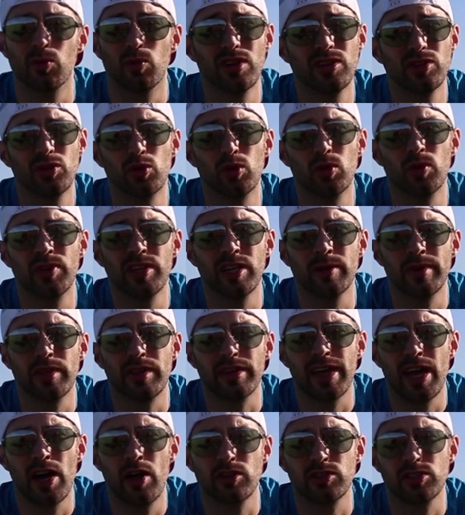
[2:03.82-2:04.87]
One cool thing
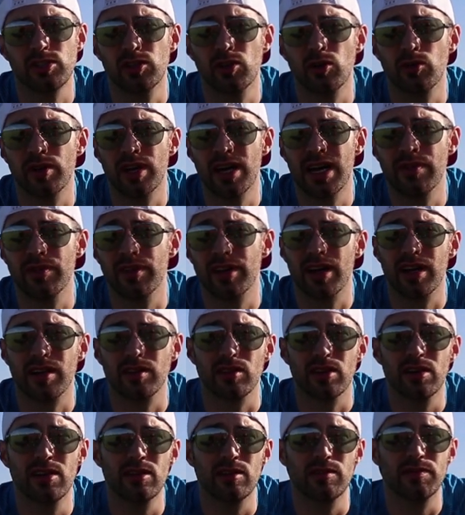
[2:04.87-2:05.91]
about the Galaxy Note 9 that
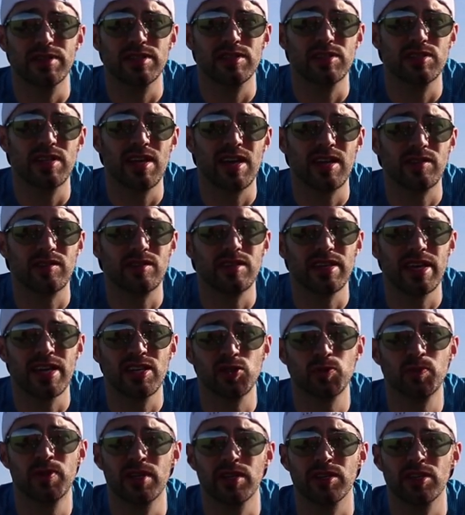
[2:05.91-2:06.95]
I love is that the
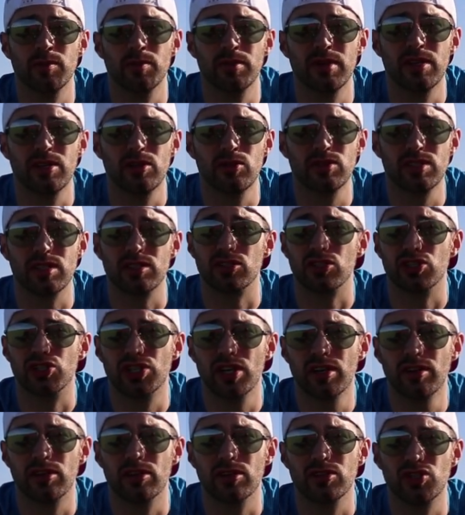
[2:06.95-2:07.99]
S Pen can be used as a
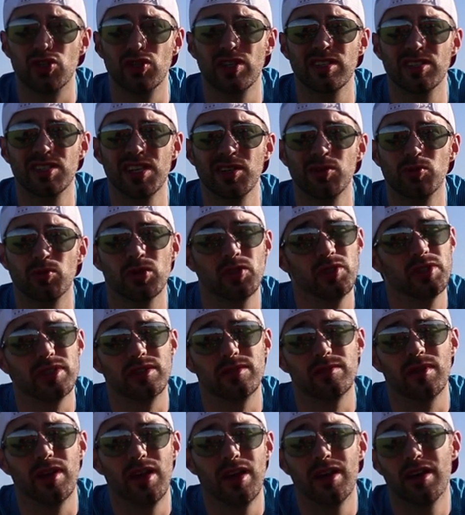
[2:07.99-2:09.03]
shutter, so you can take
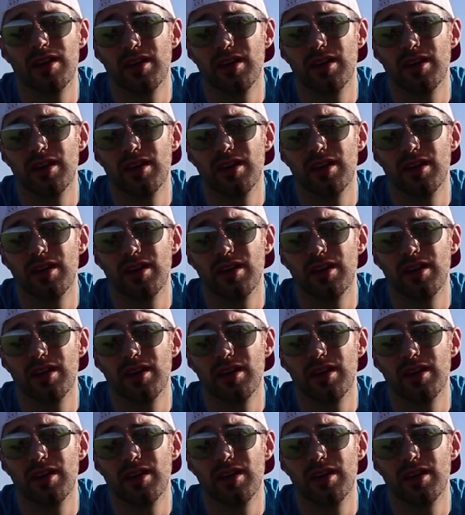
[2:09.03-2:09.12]
really,